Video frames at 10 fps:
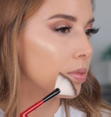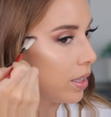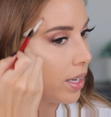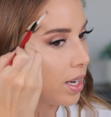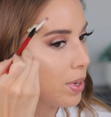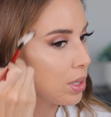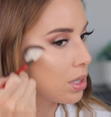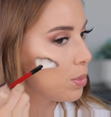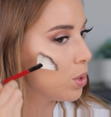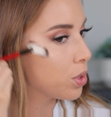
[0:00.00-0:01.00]
And they came out
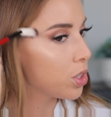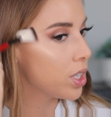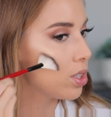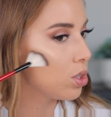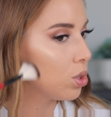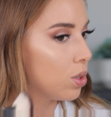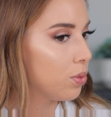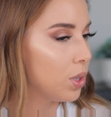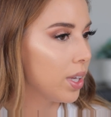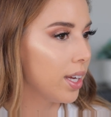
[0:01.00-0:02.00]
some newer shades too
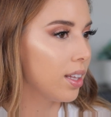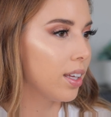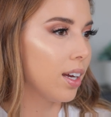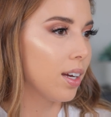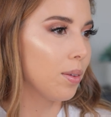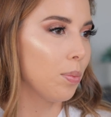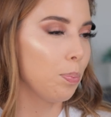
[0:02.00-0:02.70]
if you like like